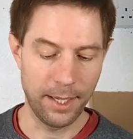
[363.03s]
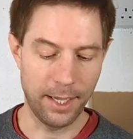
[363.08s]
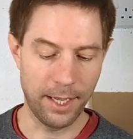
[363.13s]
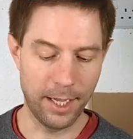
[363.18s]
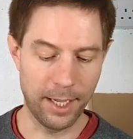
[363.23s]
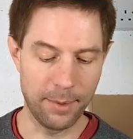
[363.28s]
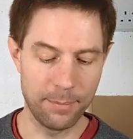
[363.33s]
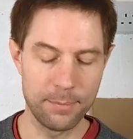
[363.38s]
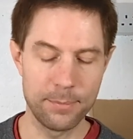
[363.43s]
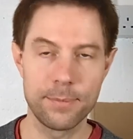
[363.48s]

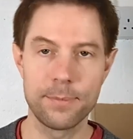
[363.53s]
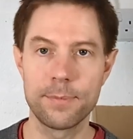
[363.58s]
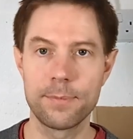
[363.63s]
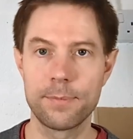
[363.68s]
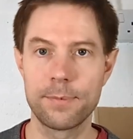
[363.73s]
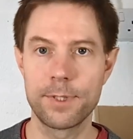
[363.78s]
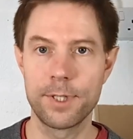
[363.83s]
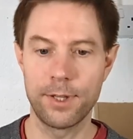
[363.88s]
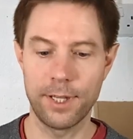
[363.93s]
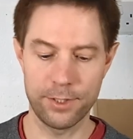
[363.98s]

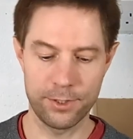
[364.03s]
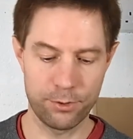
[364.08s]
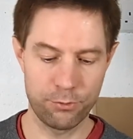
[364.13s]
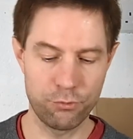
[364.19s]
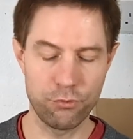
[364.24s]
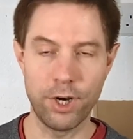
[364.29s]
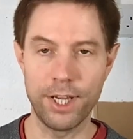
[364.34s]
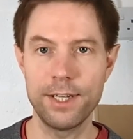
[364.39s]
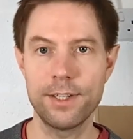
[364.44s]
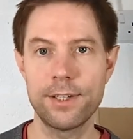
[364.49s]
So that's
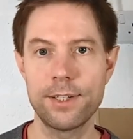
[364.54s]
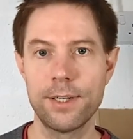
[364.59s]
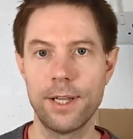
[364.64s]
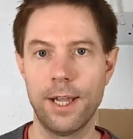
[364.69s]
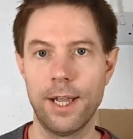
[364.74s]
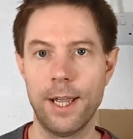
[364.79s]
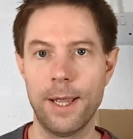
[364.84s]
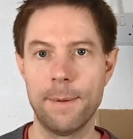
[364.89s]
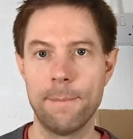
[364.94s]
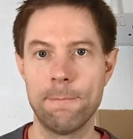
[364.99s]
great.
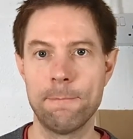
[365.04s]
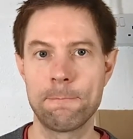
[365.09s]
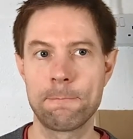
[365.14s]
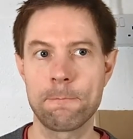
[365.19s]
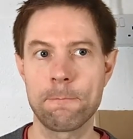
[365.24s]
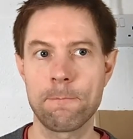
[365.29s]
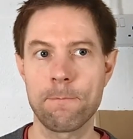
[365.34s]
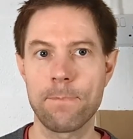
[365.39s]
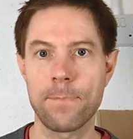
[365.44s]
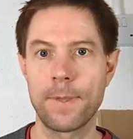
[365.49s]
I
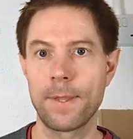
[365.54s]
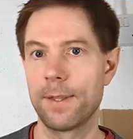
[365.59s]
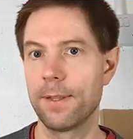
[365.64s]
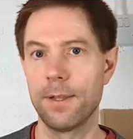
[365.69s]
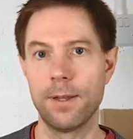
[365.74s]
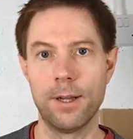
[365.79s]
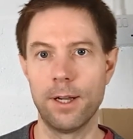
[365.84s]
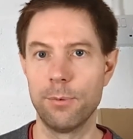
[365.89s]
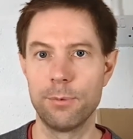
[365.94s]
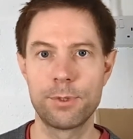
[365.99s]

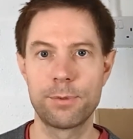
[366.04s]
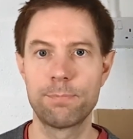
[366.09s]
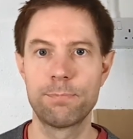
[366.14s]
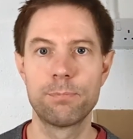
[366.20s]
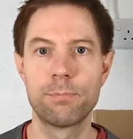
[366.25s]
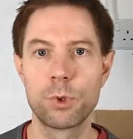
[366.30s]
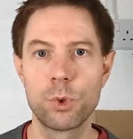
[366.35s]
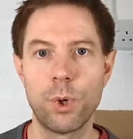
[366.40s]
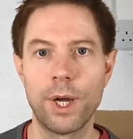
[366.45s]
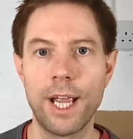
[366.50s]
was
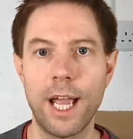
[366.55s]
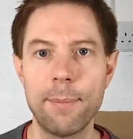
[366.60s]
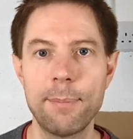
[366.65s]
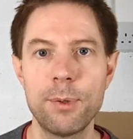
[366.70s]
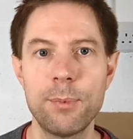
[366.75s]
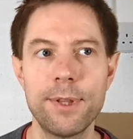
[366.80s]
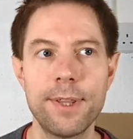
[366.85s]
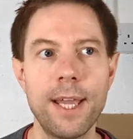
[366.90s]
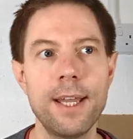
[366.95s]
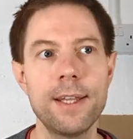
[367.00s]
quite happy
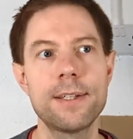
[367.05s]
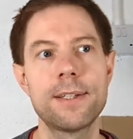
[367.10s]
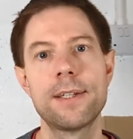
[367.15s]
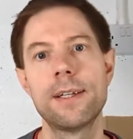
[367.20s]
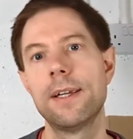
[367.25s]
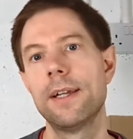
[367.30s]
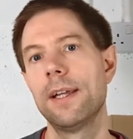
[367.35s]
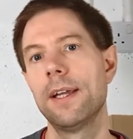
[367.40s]
with that.